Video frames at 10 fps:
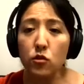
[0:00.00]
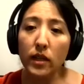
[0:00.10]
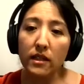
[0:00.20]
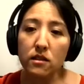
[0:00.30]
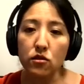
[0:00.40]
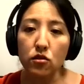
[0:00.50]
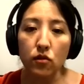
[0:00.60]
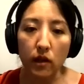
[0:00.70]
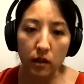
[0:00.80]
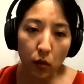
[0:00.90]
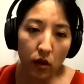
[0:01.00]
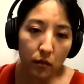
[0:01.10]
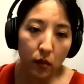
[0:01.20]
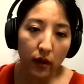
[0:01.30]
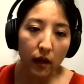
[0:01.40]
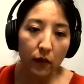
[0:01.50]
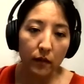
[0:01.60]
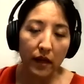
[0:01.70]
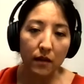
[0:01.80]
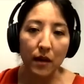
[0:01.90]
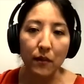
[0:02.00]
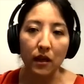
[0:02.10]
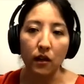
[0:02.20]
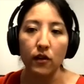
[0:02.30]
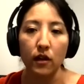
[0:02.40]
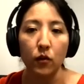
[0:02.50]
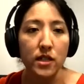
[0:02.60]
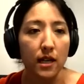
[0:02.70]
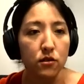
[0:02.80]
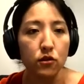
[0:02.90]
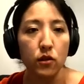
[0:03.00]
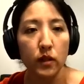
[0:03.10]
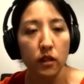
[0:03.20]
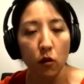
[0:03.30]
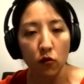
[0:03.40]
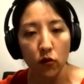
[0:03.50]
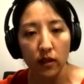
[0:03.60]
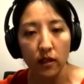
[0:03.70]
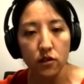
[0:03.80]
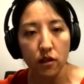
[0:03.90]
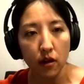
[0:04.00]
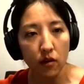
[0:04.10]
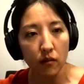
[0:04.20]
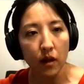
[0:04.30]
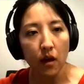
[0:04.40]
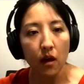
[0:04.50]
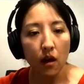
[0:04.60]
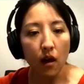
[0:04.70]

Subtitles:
And this relates to an important point I want to make about meta-learning, which has to do with the no free lunch theorem.